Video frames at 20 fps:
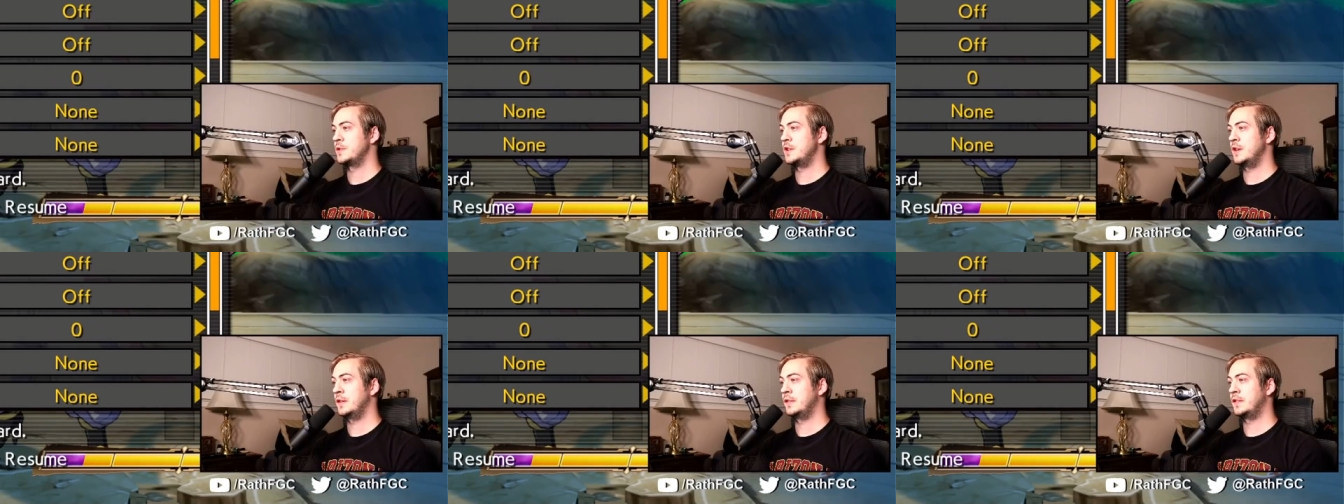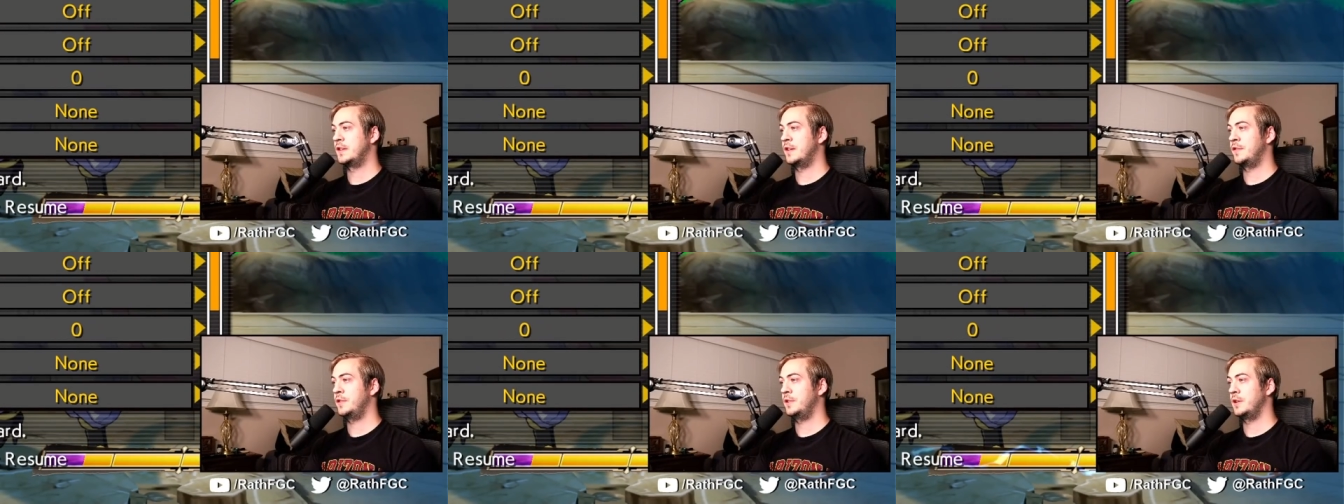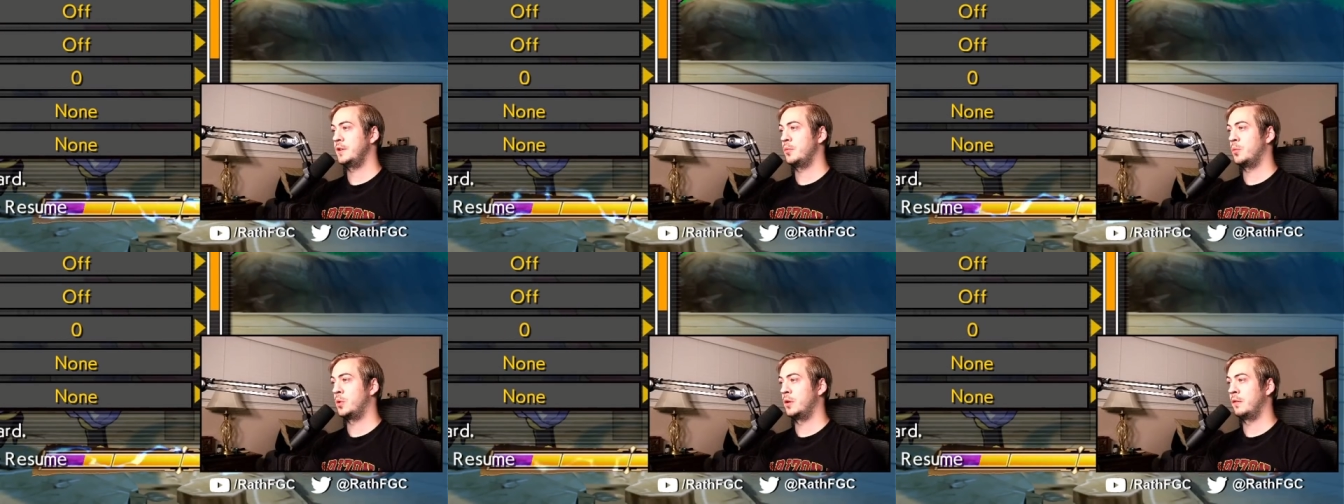She has
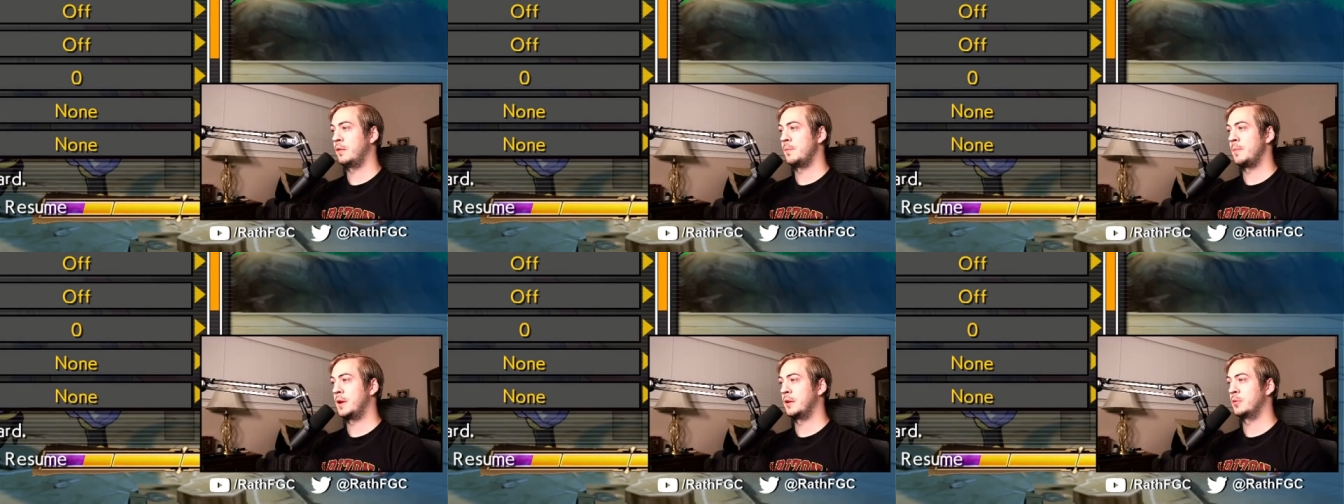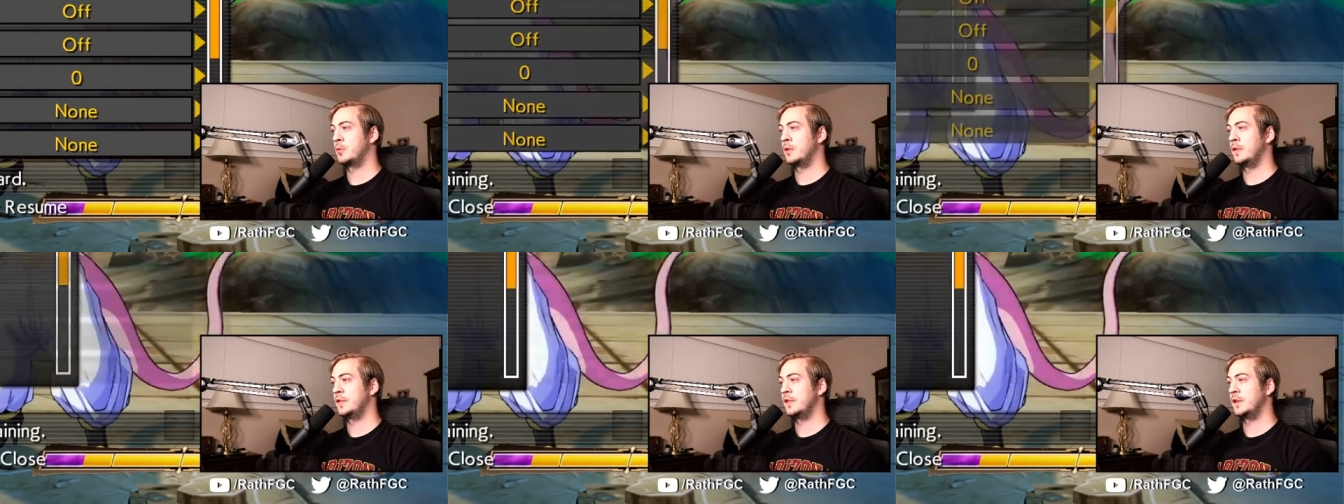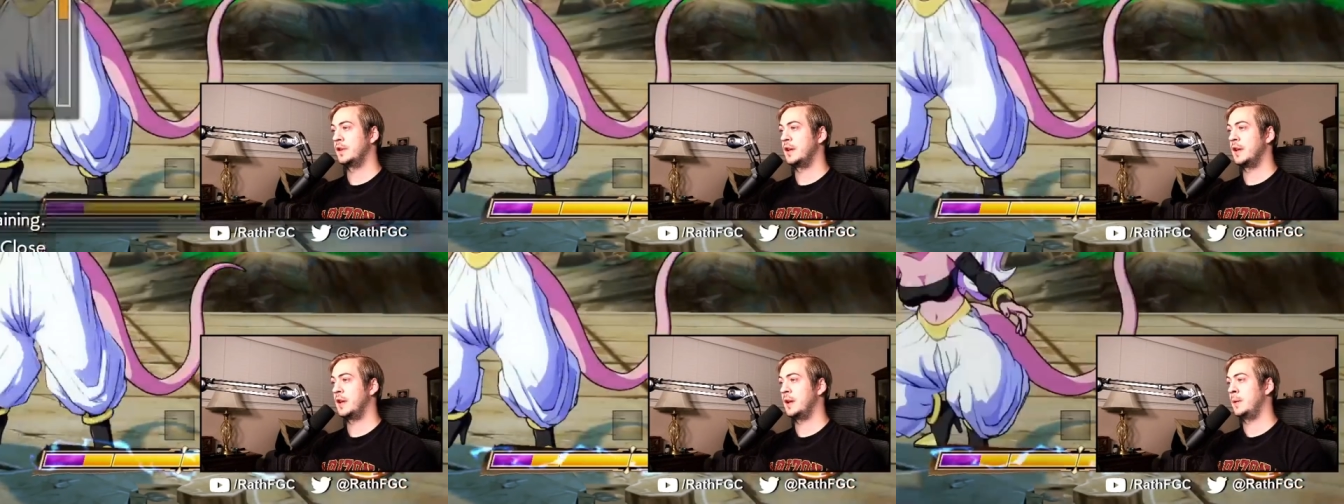definitely one of the better ones in
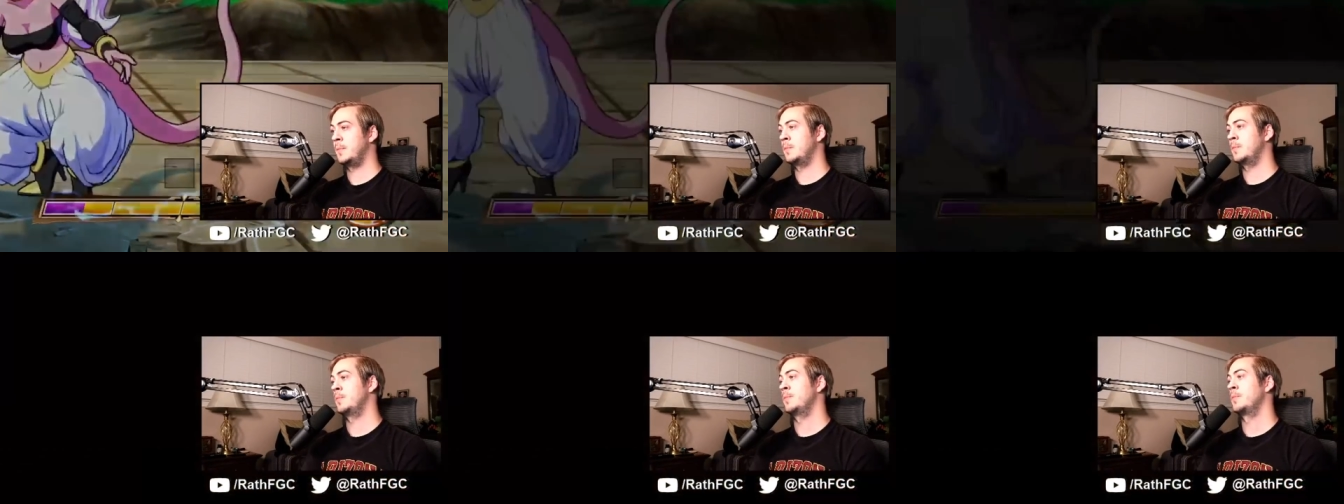the game.